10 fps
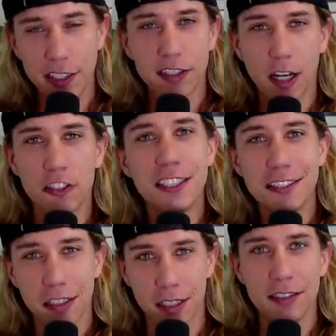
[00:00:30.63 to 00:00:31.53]
the discussion
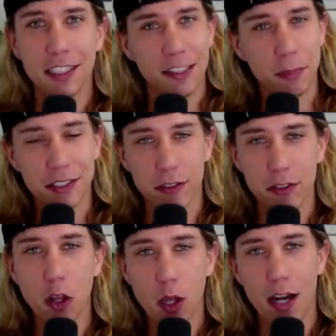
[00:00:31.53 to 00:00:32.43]
needs to continue because
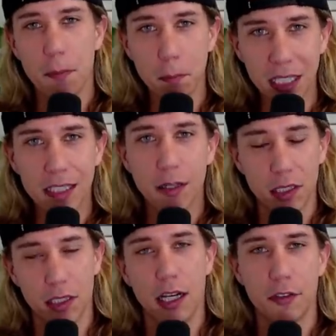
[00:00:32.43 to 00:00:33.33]
there's a lot of meat that
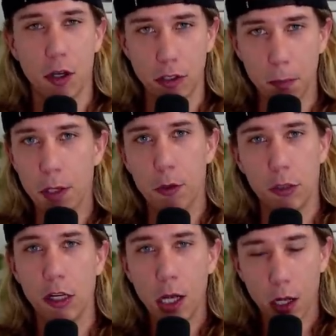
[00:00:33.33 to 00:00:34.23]
we left on the
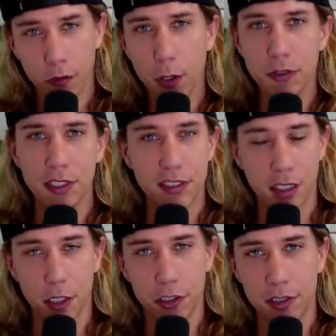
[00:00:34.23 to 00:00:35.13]
bone of those
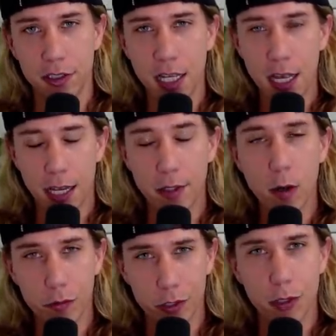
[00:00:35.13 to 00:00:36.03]
discussions, and
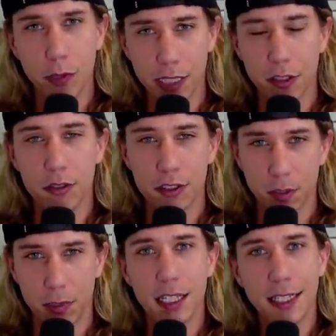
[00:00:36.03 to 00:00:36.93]
hopefully we get to do
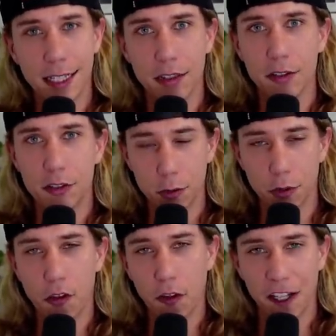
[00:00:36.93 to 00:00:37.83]
something again
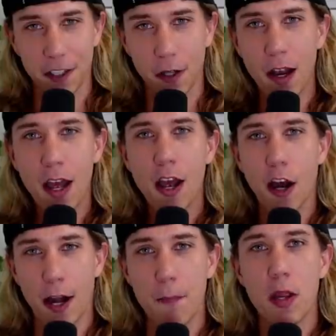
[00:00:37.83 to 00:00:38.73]
sooner than later.
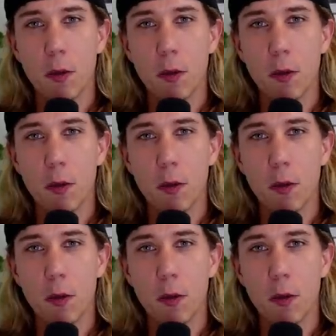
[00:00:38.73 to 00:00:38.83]
All right,